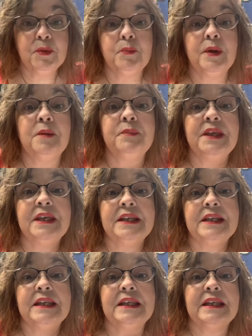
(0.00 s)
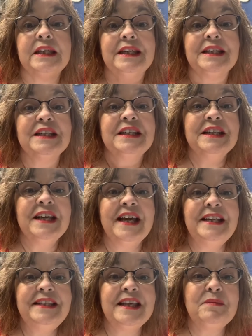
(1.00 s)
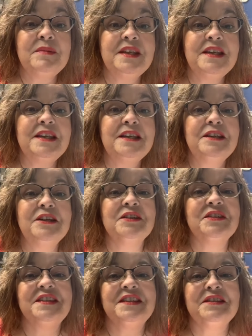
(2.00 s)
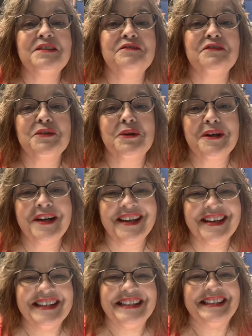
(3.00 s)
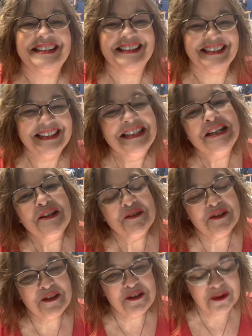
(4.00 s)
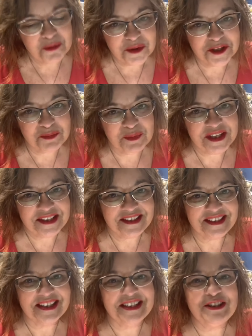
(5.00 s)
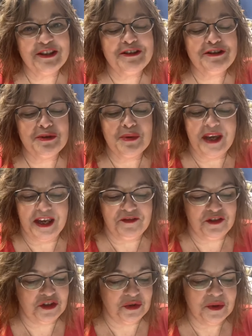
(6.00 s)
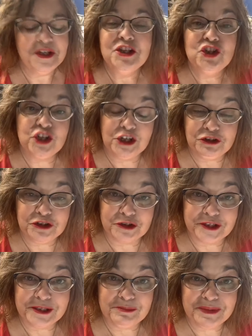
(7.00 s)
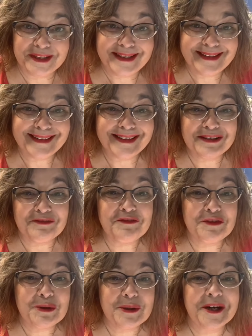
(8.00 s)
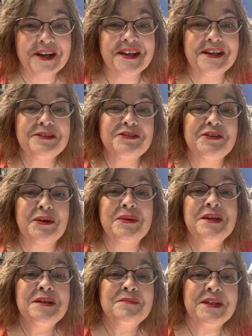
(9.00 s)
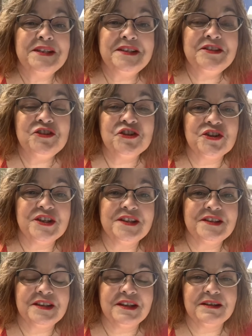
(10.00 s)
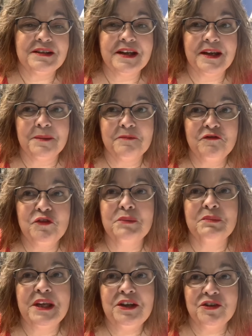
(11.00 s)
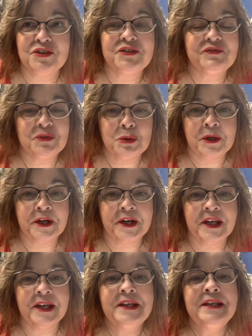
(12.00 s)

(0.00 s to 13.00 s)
Pumpkin kit. Hi, Debbie. Still in Florida. Well, there are worse places to have to shelter in place than Florida. So, my sister is in Fort Myers, Florida,